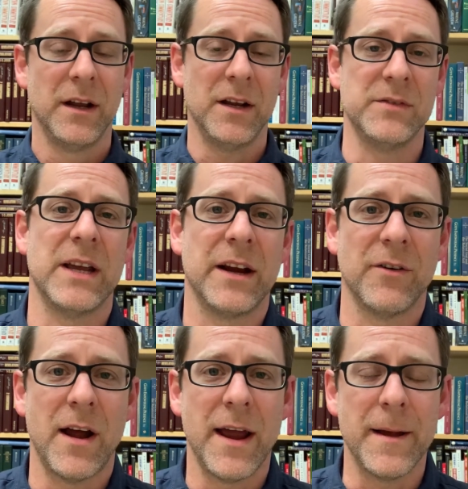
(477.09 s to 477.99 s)
of
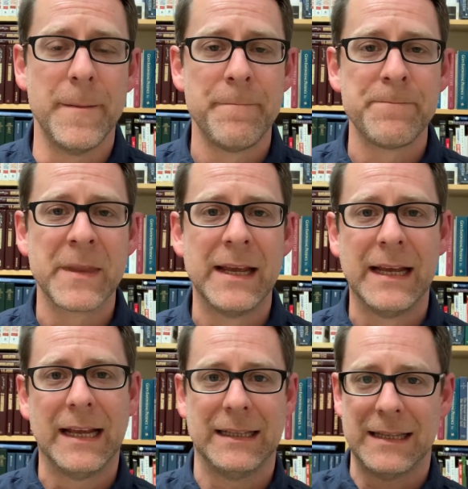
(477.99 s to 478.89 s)
Zechariah,
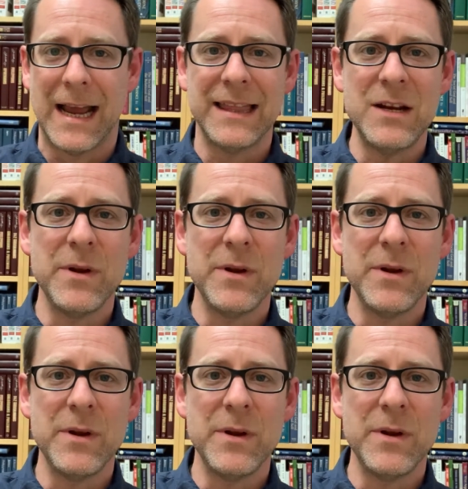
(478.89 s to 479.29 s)
I think